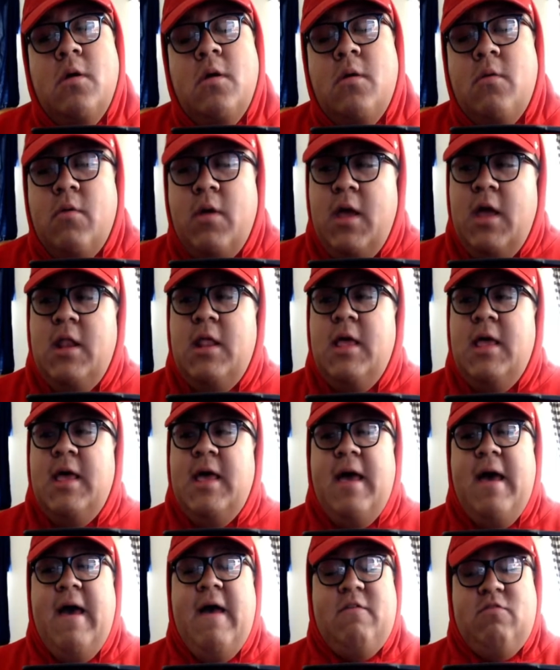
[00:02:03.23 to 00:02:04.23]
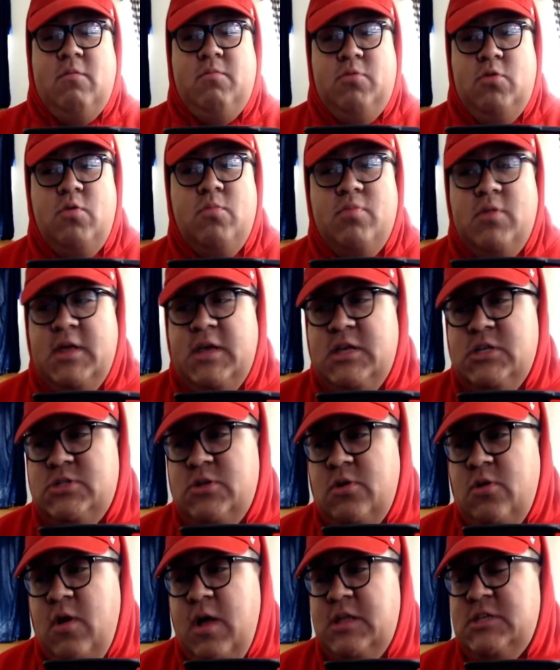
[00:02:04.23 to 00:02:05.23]
right? As the Blue
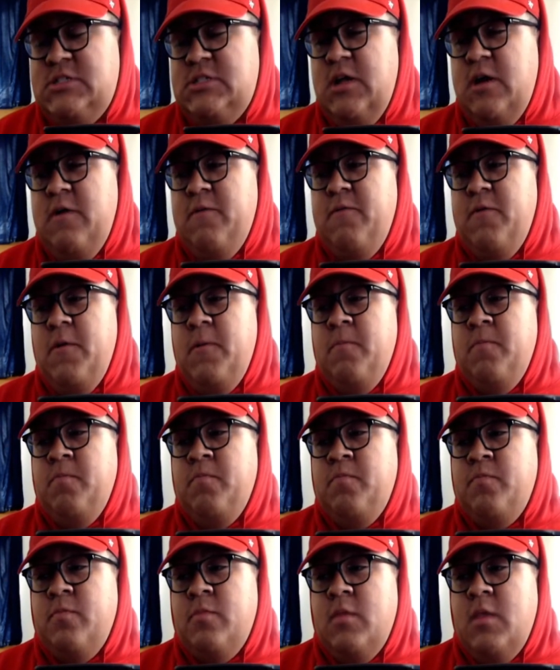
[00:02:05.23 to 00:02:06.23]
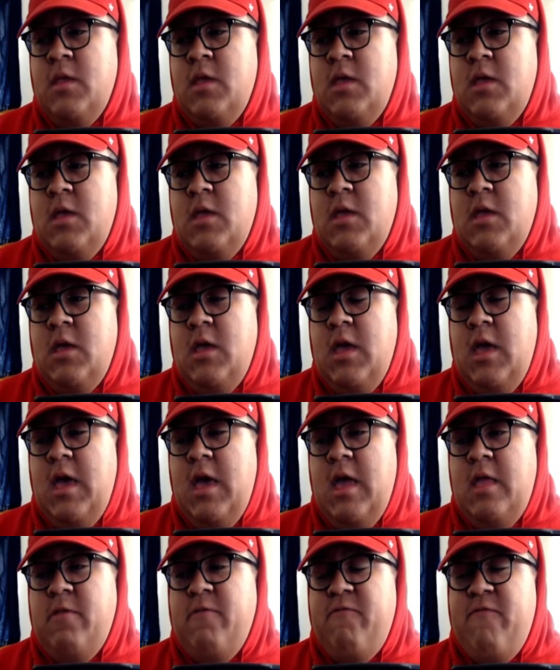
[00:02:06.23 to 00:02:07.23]
Blazer and all that stuff.
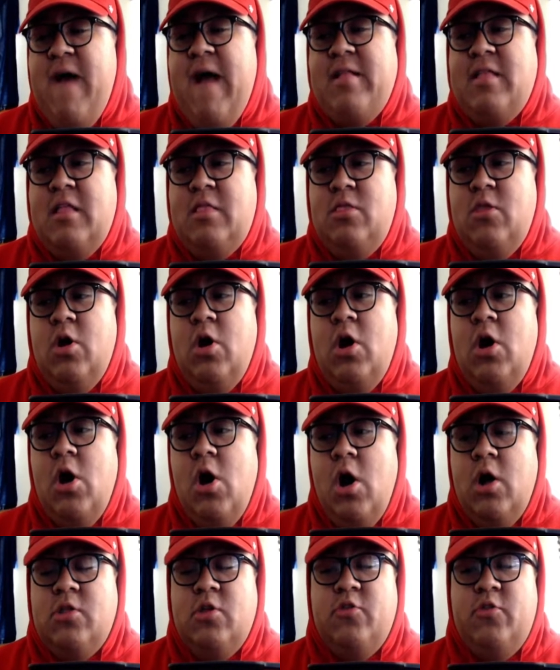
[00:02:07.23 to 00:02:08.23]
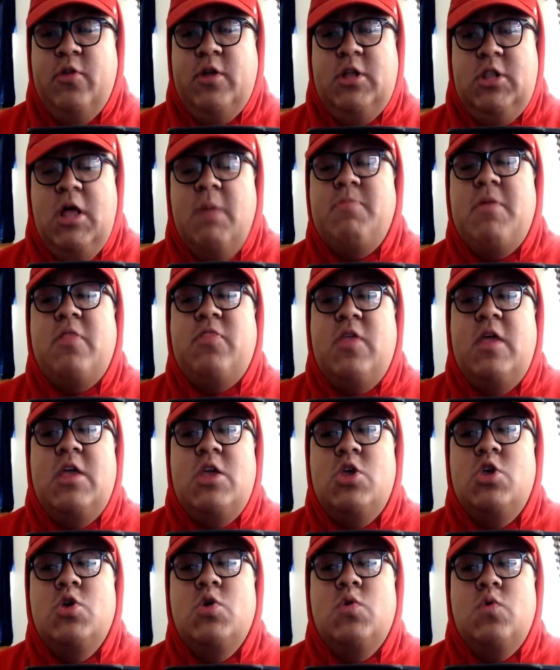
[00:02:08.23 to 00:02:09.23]
And the fact that the hook or the clip that they
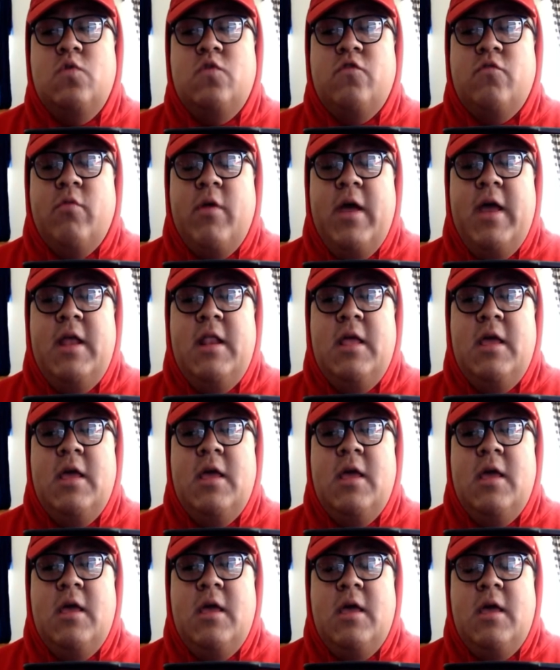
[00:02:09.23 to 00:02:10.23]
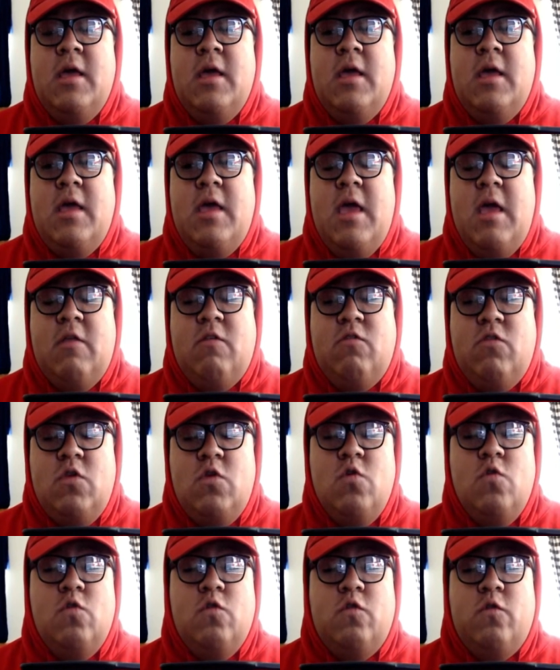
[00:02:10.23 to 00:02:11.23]
use, right, is
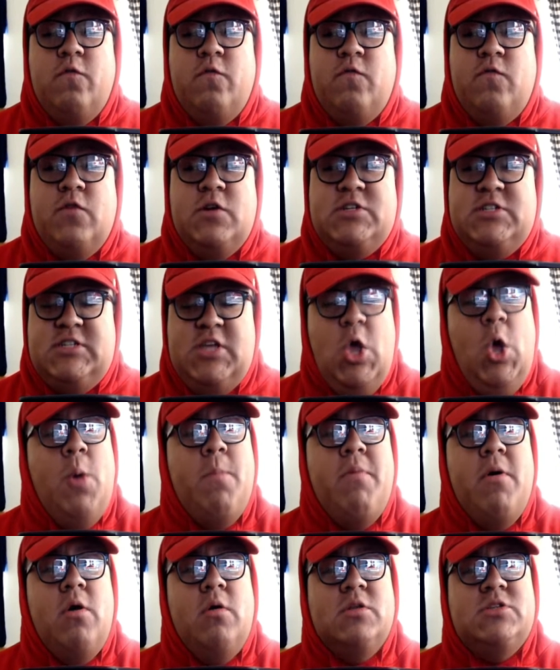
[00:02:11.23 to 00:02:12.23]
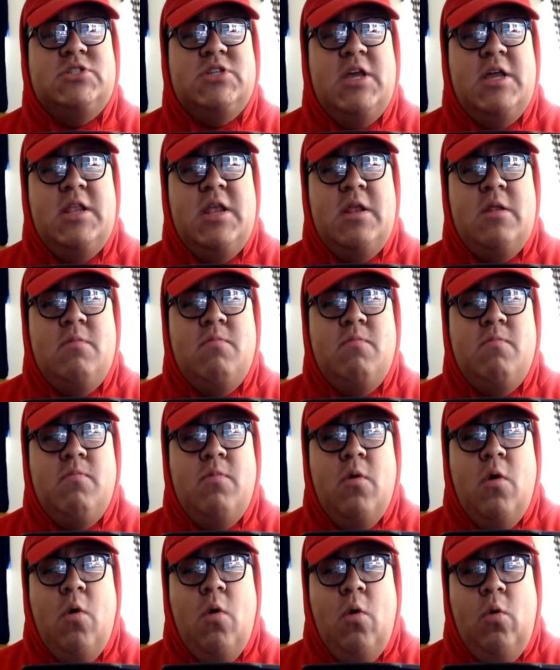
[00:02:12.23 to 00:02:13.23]
used for sailboats and it
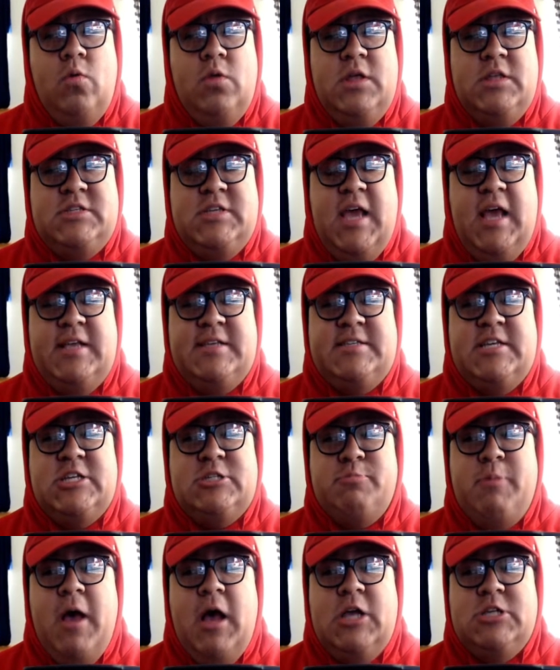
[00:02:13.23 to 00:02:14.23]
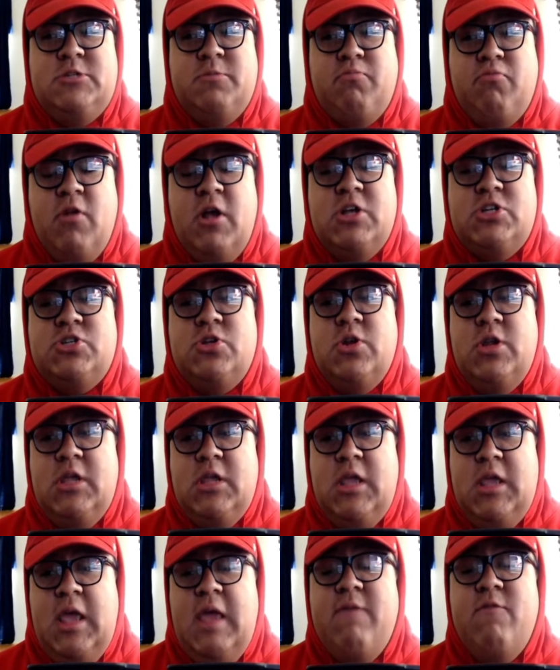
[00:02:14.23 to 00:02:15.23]
only takes six pounds of pressure,
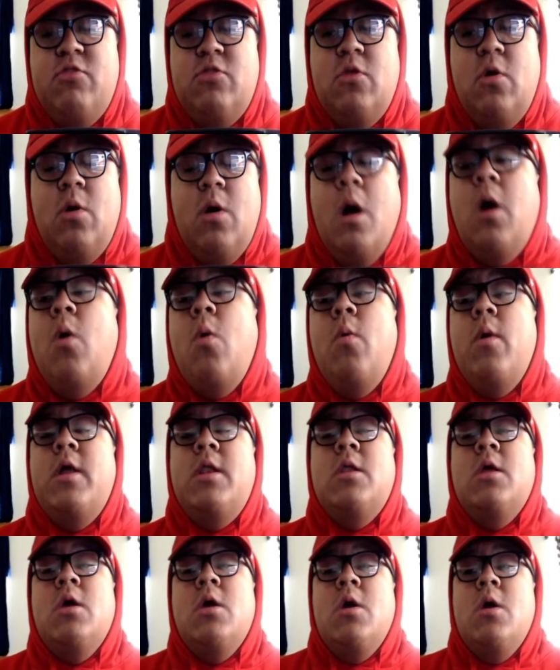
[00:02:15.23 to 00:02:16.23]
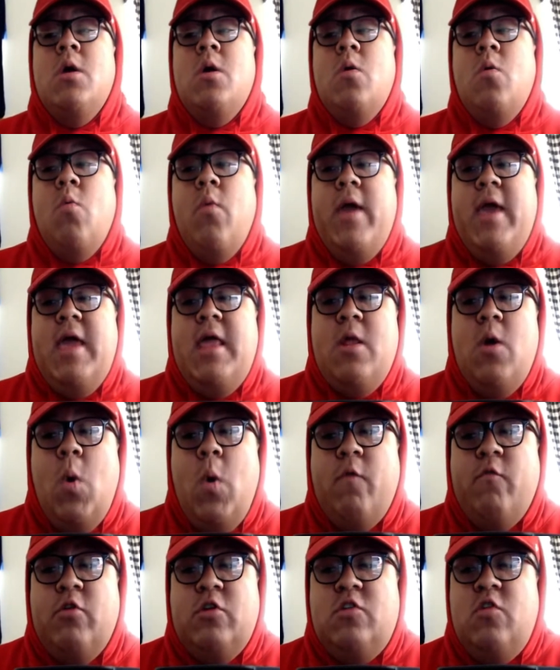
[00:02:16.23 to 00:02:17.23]
even though Owen weighed
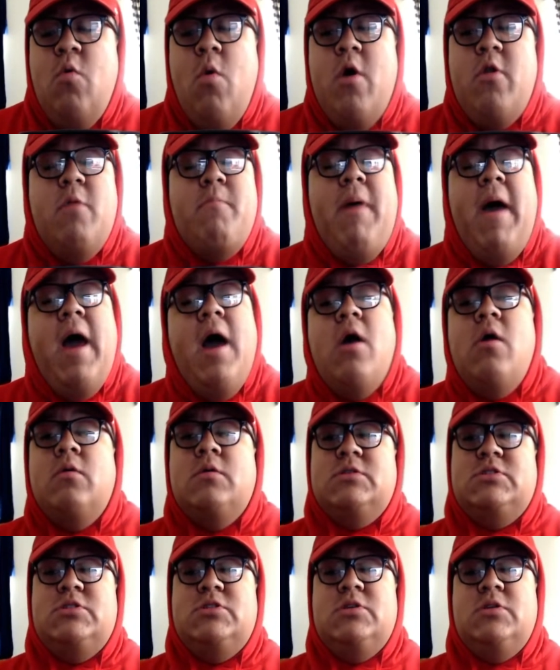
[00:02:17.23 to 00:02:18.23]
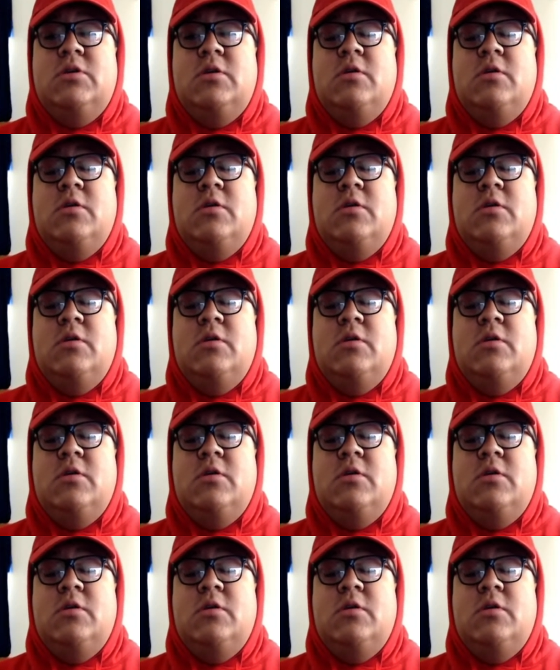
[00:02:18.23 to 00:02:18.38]
over 200 pounds.